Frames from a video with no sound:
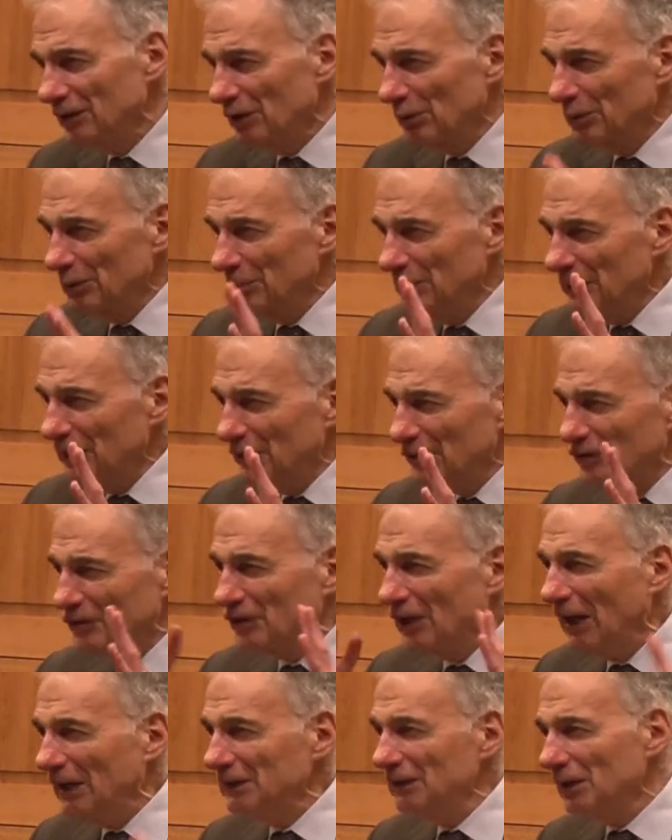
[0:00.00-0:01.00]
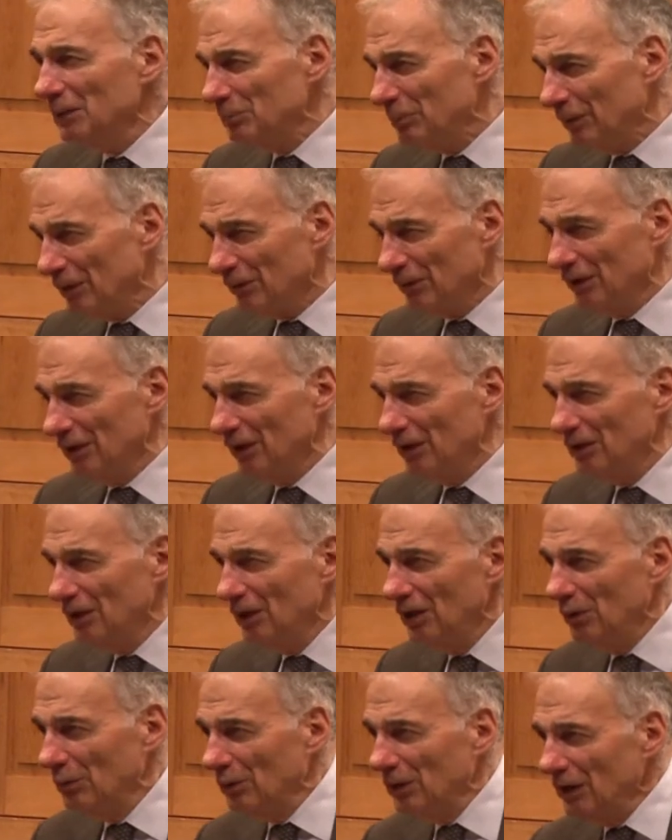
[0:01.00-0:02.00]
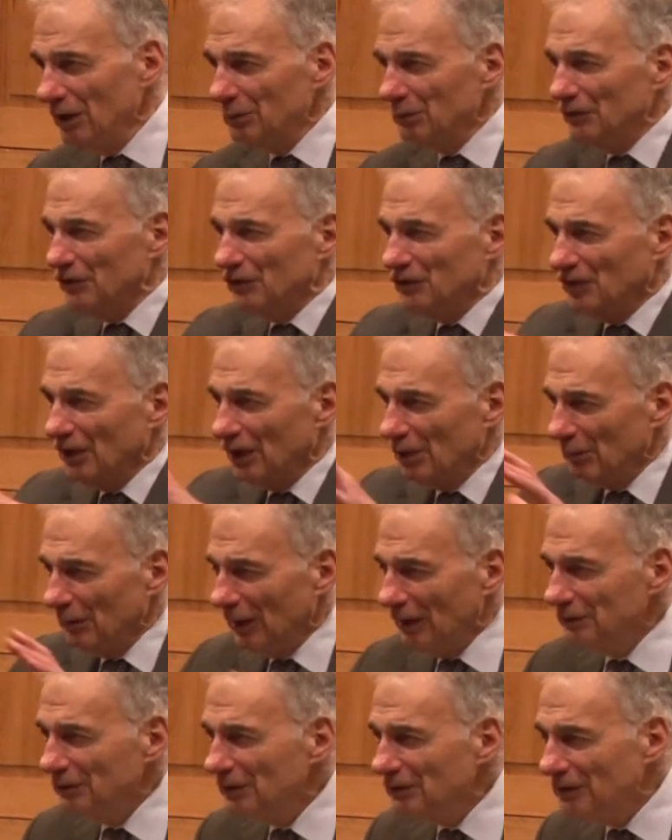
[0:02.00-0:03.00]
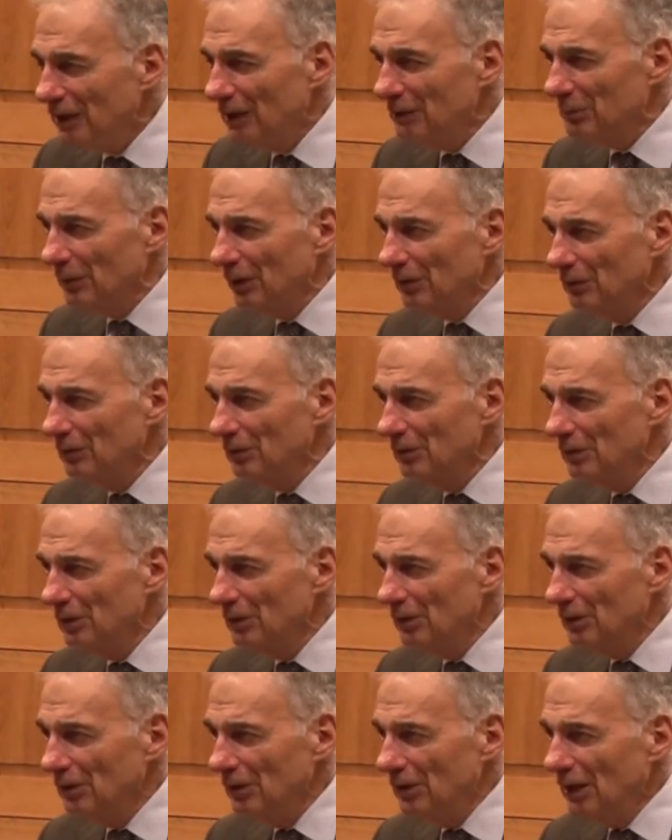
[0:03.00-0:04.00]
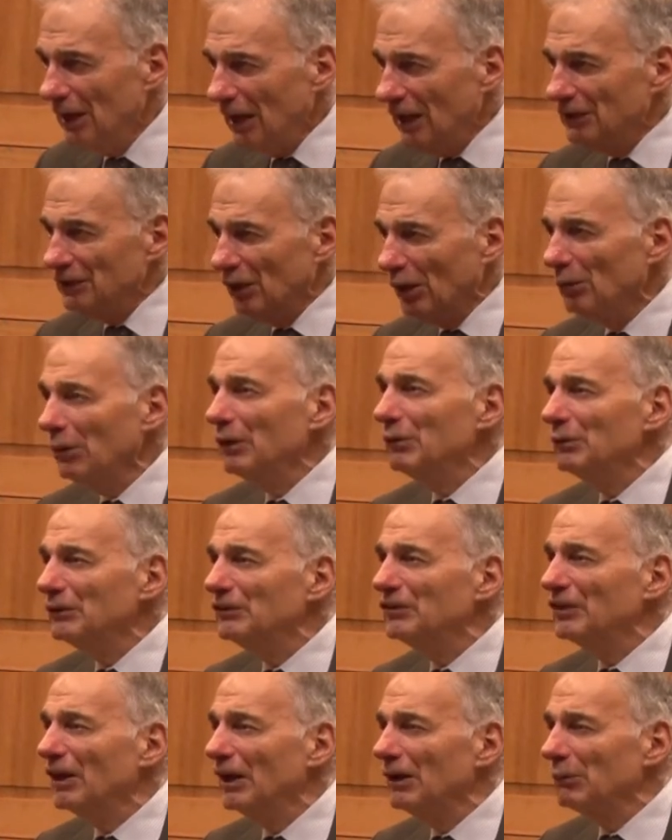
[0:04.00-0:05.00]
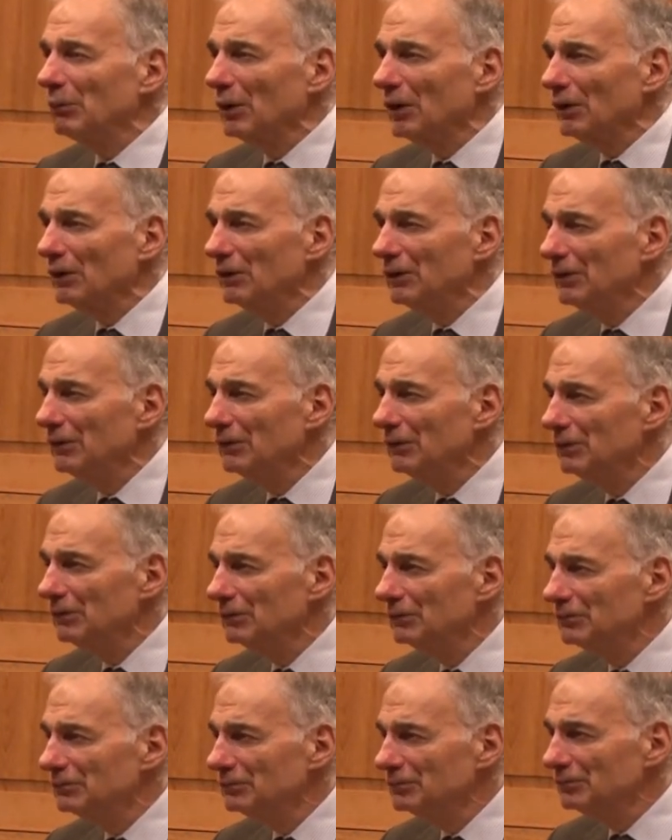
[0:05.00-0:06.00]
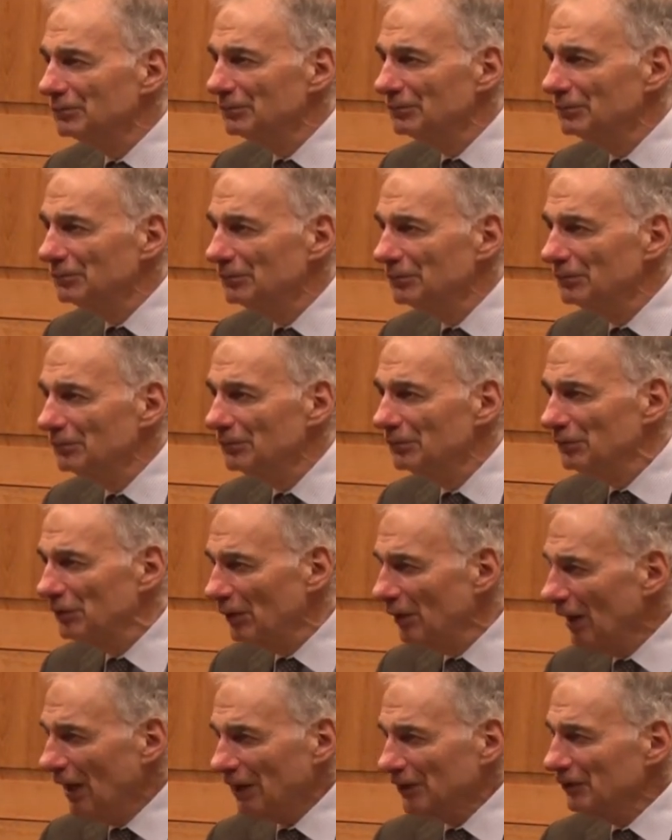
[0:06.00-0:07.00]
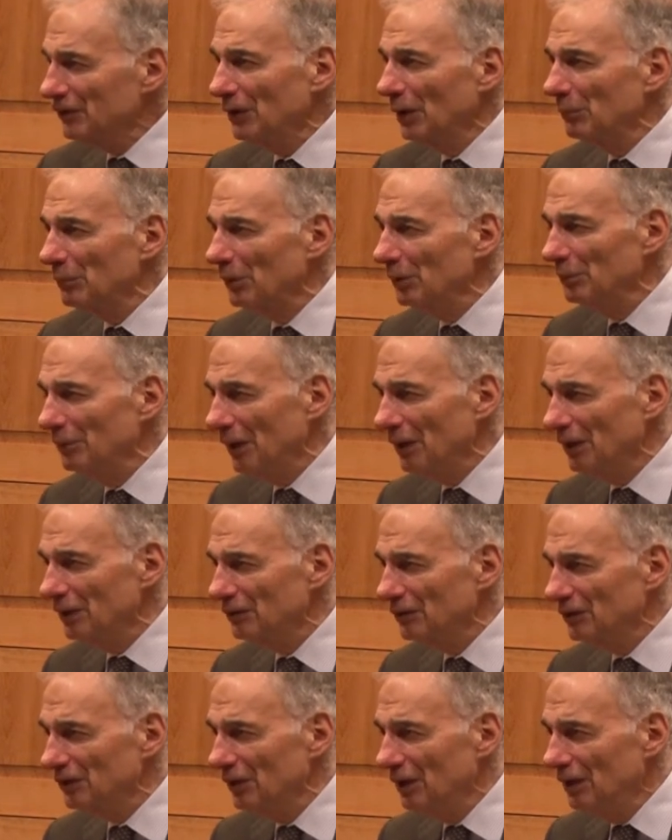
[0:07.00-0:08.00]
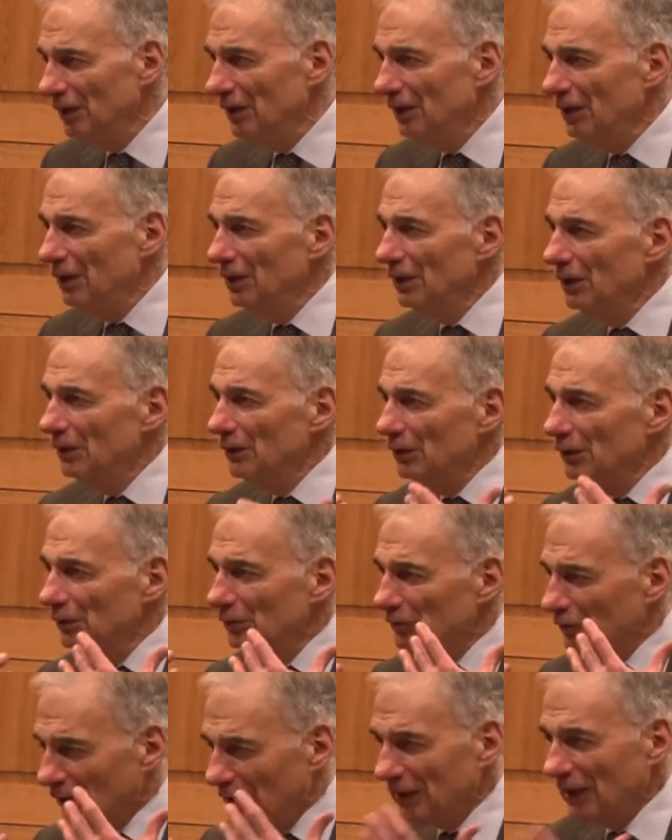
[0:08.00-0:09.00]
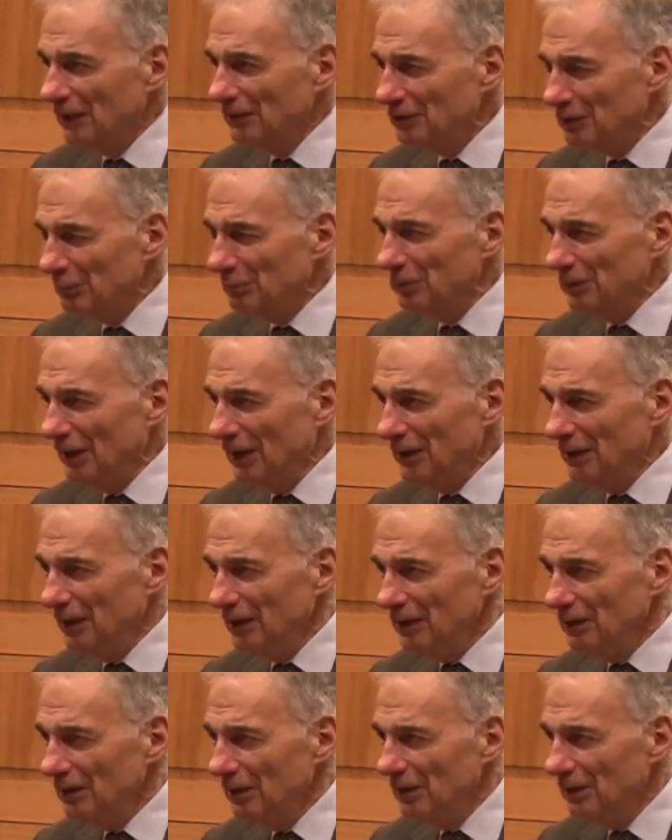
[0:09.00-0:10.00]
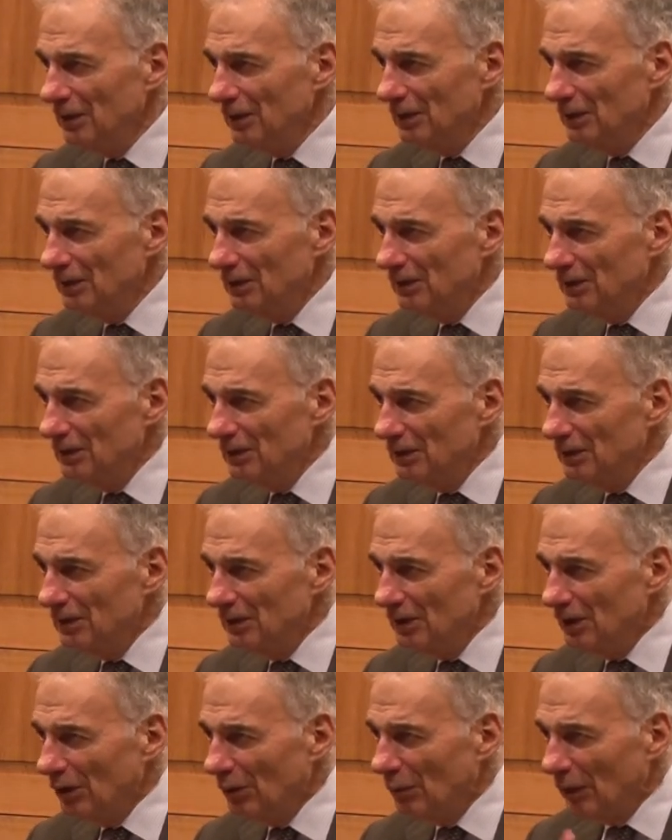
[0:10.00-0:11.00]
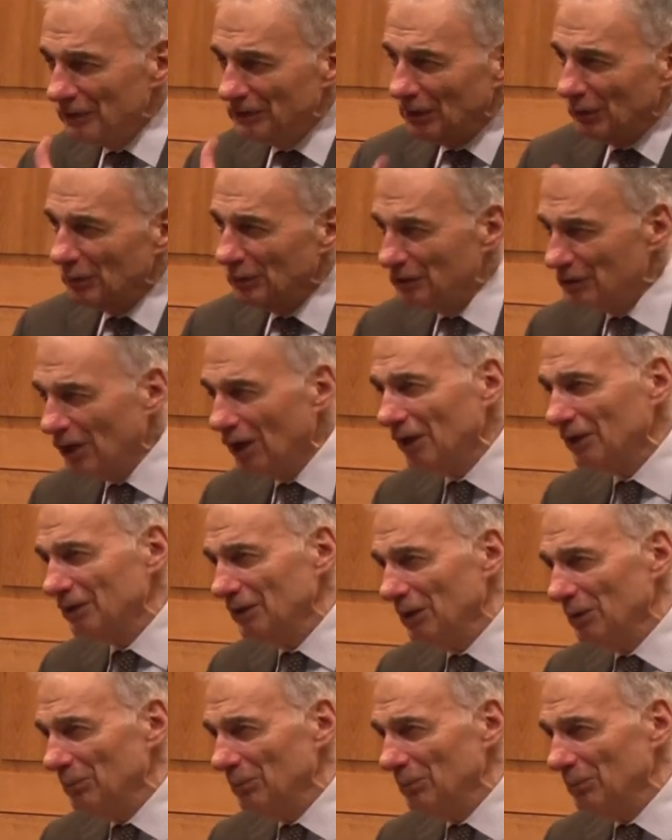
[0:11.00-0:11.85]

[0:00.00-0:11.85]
there would be a silent period when they would sit around the table and no one would say a word for X number of minutes for contemplating what they were talking